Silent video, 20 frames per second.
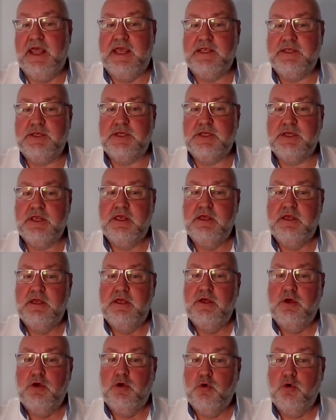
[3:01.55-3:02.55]
list,
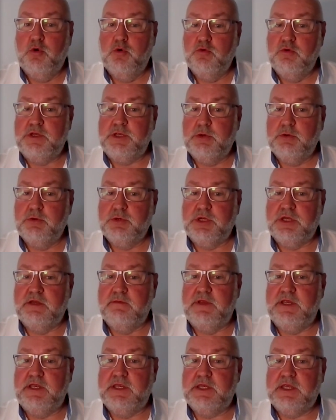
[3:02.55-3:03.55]
all resources
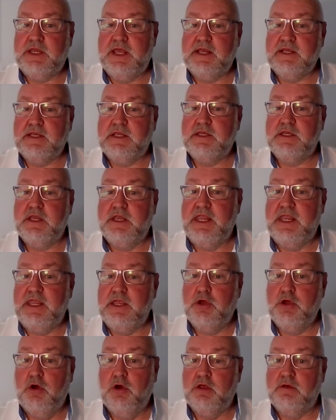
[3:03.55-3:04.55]
have been stacked into
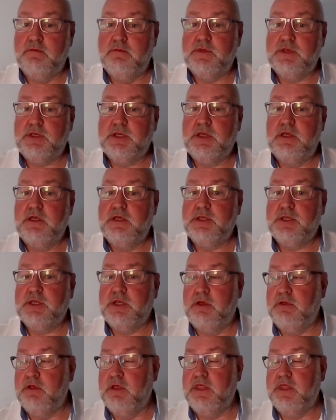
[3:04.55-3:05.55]
neat columns
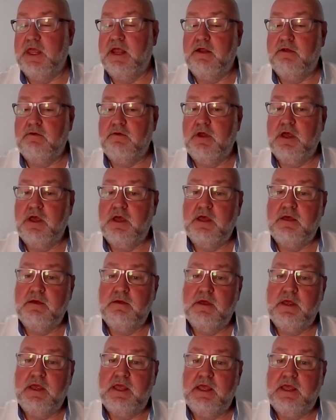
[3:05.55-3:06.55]
so that they're
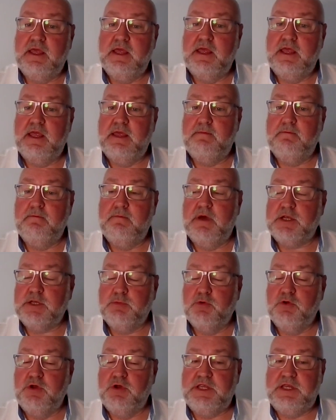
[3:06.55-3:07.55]

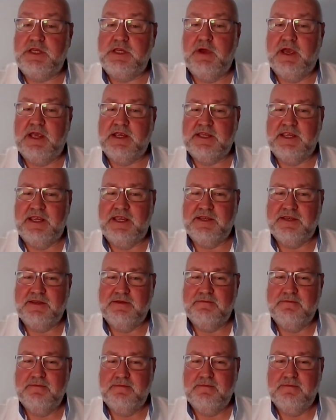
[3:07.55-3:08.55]
much more easy to access.